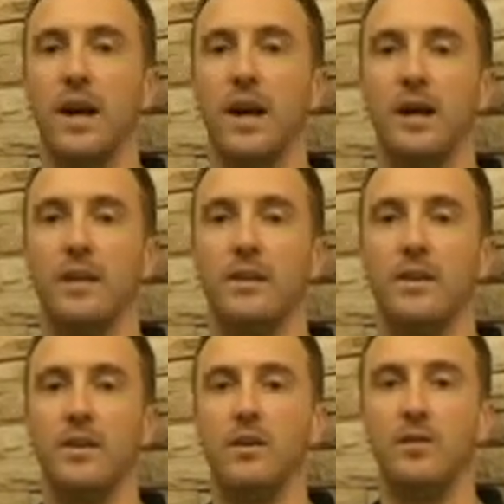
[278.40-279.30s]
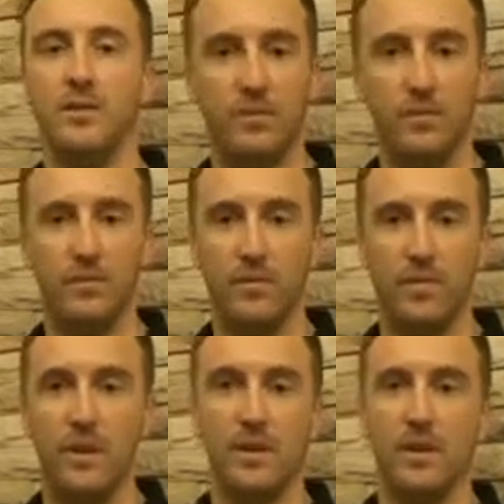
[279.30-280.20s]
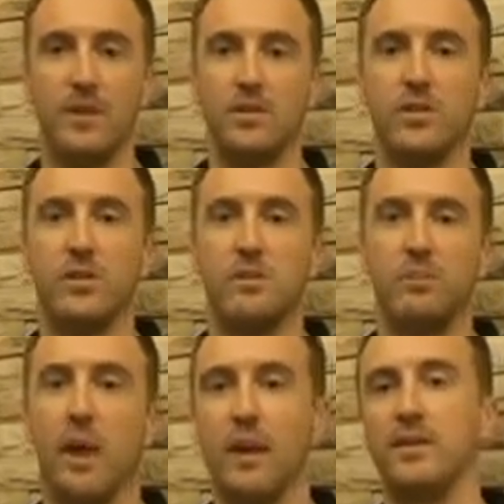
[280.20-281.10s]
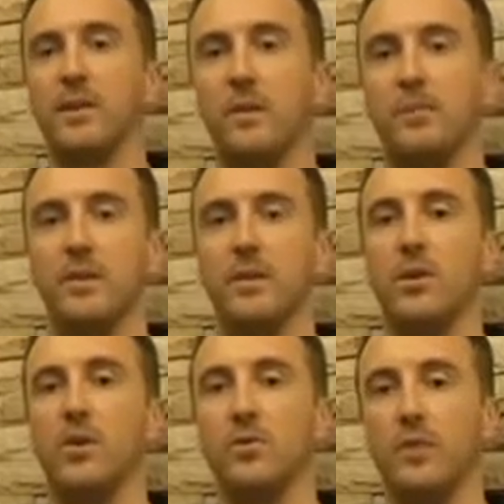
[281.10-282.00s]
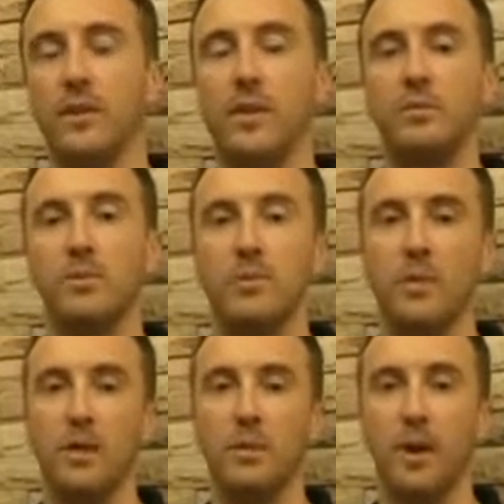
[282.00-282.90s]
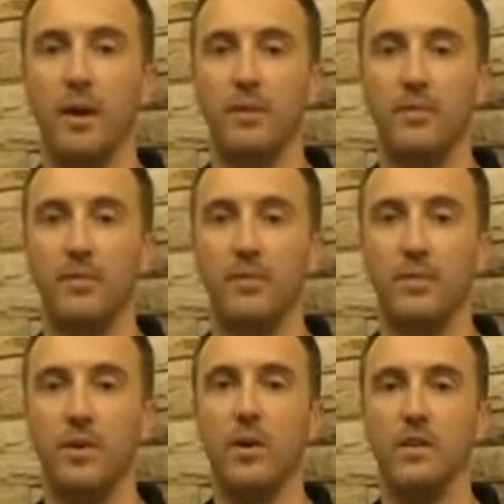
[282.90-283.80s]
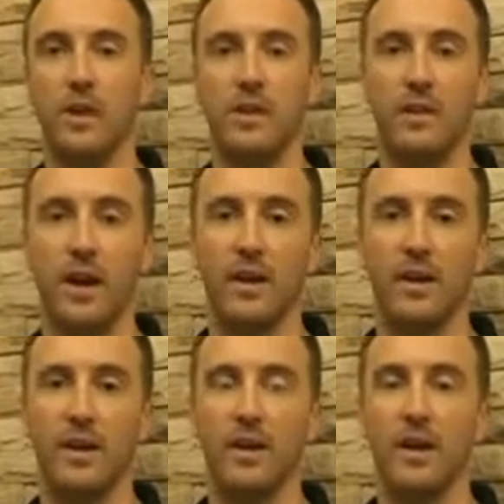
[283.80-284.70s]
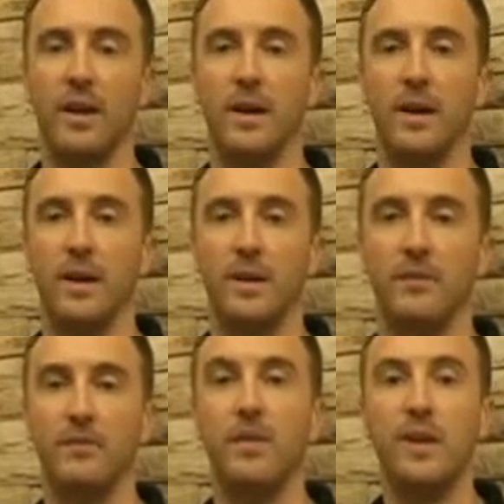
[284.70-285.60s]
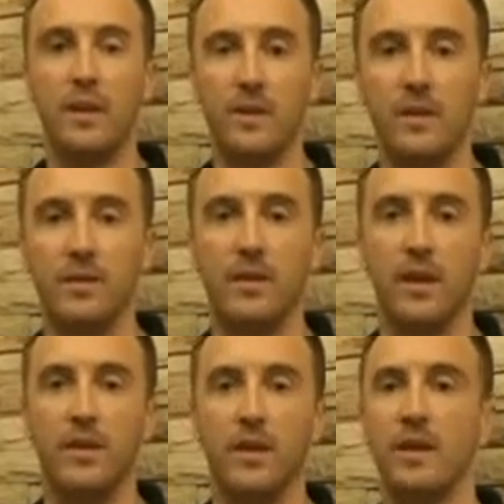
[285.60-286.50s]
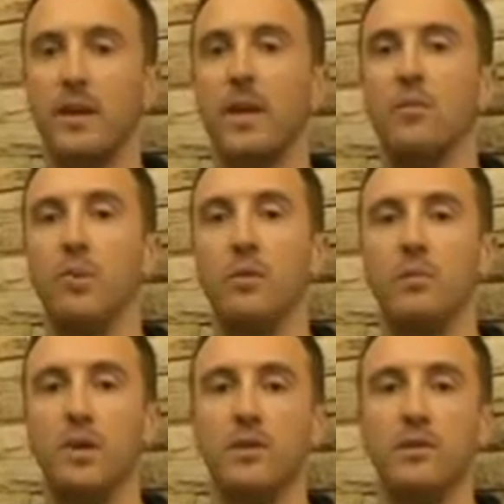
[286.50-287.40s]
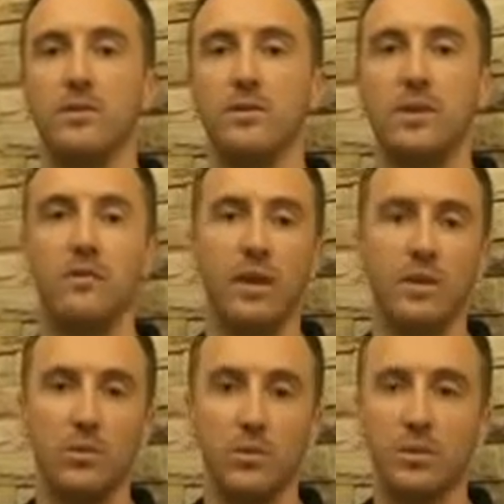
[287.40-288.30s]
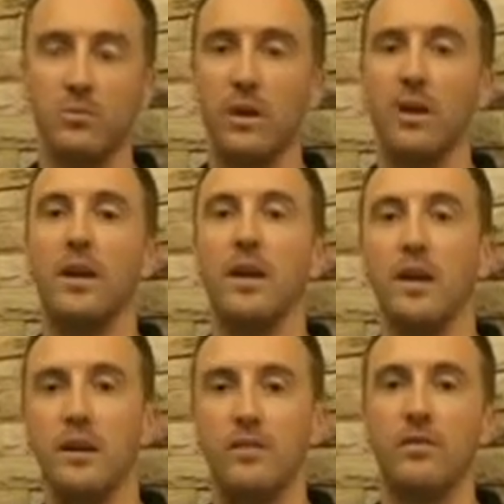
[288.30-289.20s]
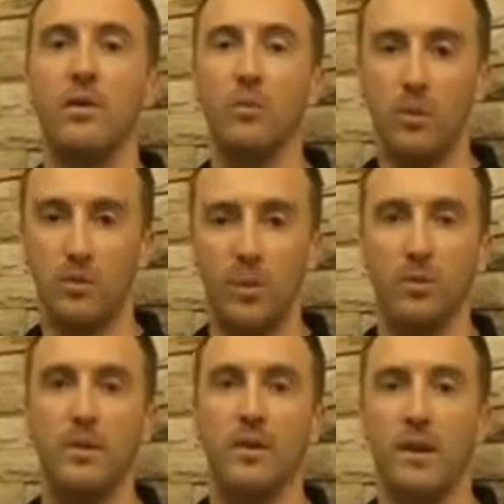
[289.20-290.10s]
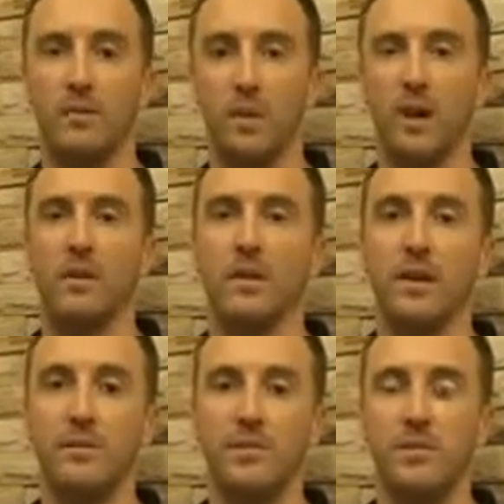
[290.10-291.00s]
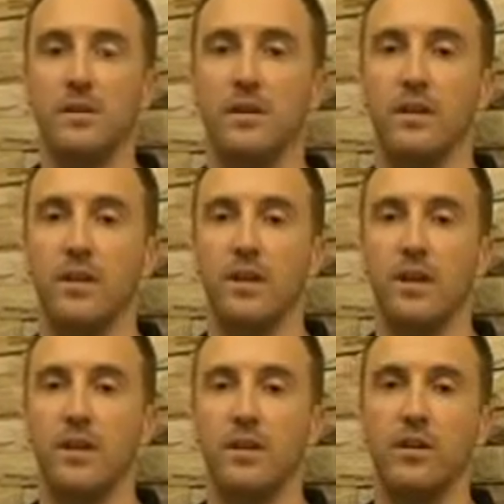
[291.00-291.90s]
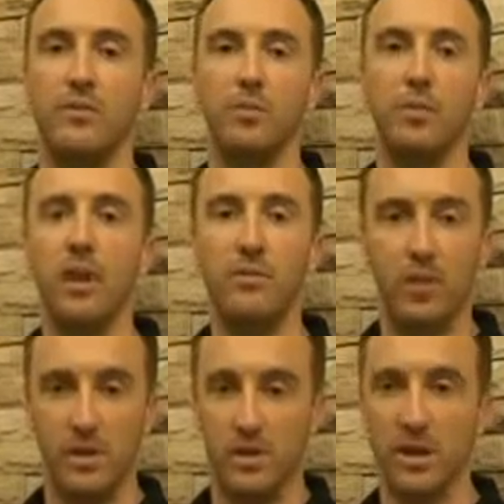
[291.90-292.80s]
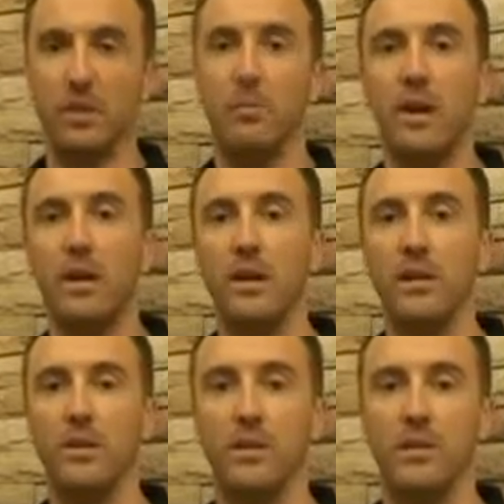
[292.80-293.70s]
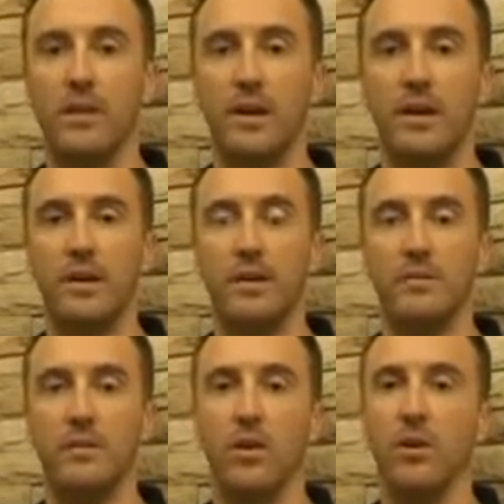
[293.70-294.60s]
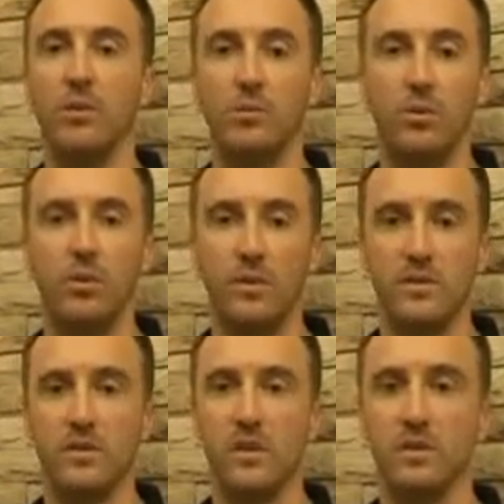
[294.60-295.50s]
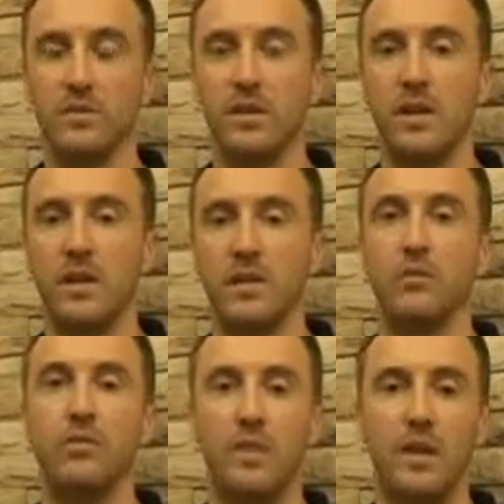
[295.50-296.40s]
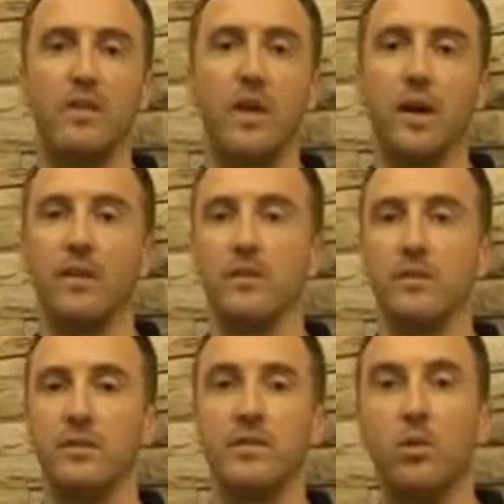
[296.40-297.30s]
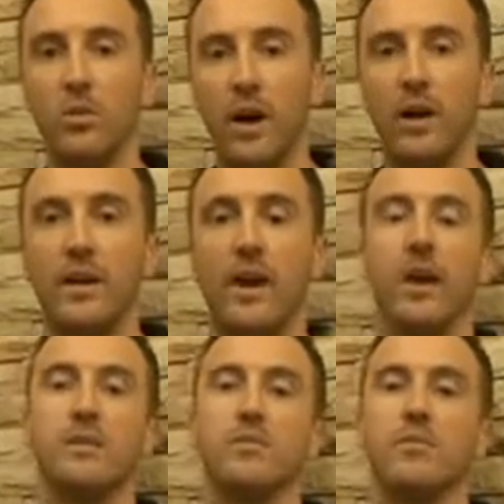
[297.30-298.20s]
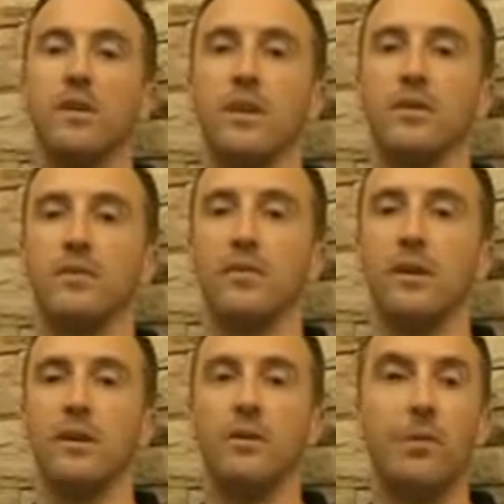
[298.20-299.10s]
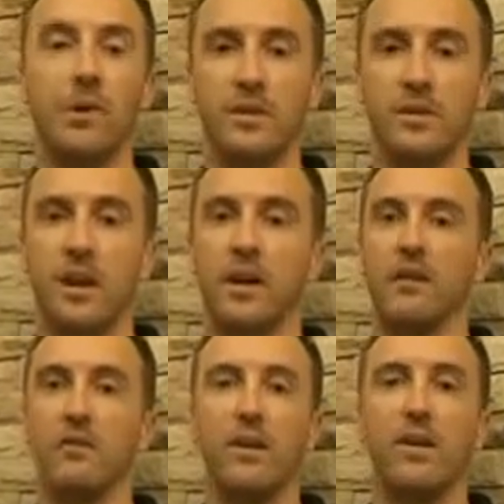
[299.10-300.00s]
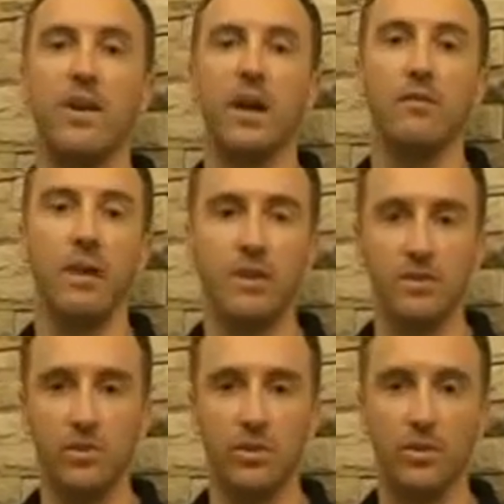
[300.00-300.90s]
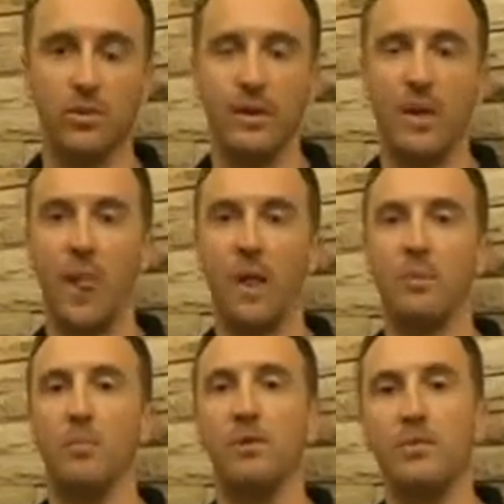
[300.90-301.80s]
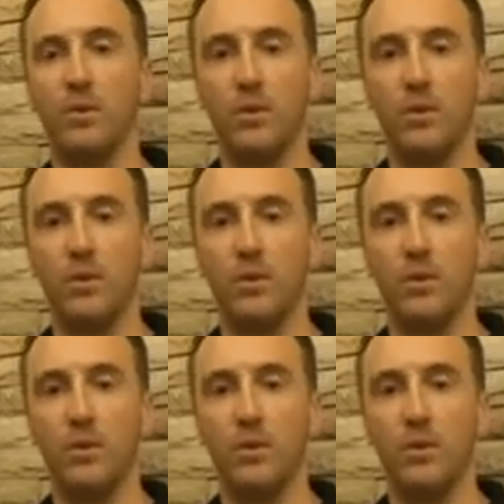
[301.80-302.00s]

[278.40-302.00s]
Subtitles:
And, you know, it just backs up this whole thing that I'm talking about. Guys like that think that they're going to get women because of their looks, but it's not what women are mainly interested in. You know, if you believe what you see in the media and in Hollywood movies and things, you'll think that the tall, dark and handsome thing is where it's at, and if you don't have that, you're screwed. But if